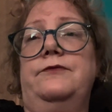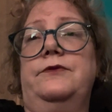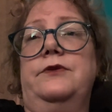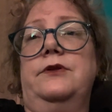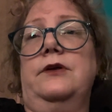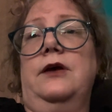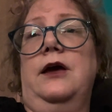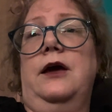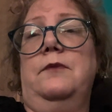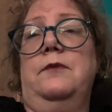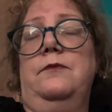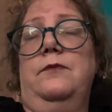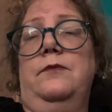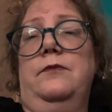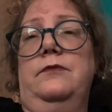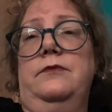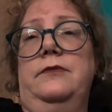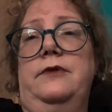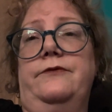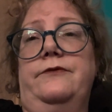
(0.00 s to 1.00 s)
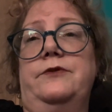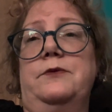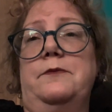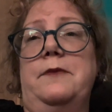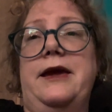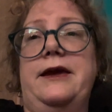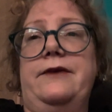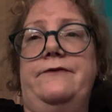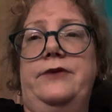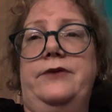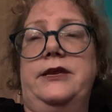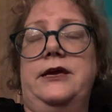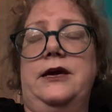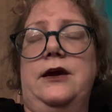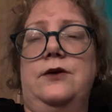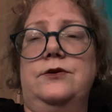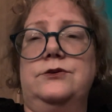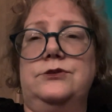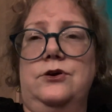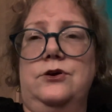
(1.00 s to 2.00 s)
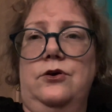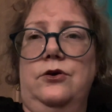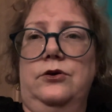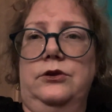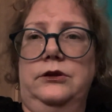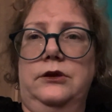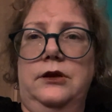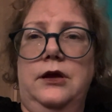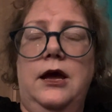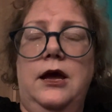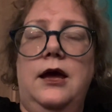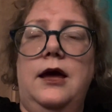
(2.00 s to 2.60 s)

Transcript: to make videos on